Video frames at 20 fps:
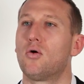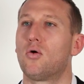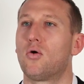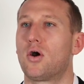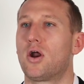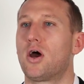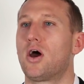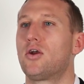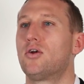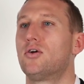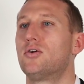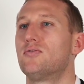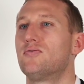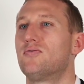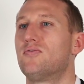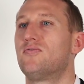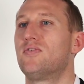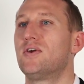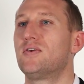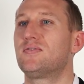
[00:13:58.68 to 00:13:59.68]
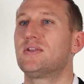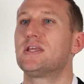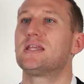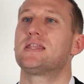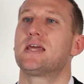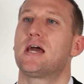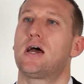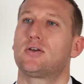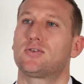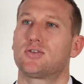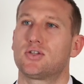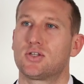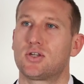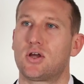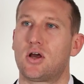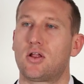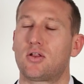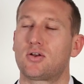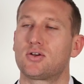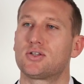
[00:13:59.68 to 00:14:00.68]
or
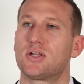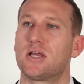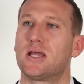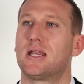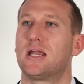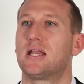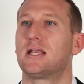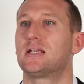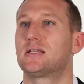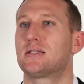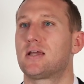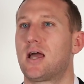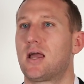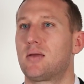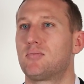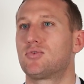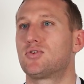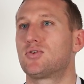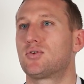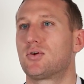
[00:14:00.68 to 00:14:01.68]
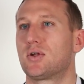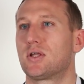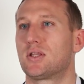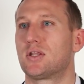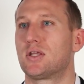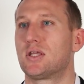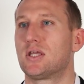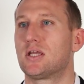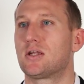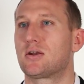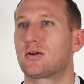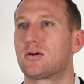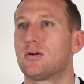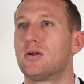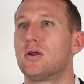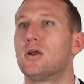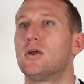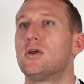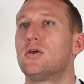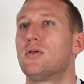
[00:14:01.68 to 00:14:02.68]
$150,000 at any time during the
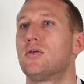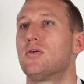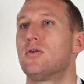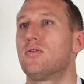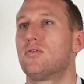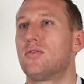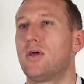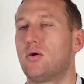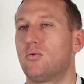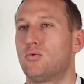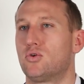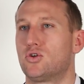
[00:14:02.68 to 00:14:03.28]
year that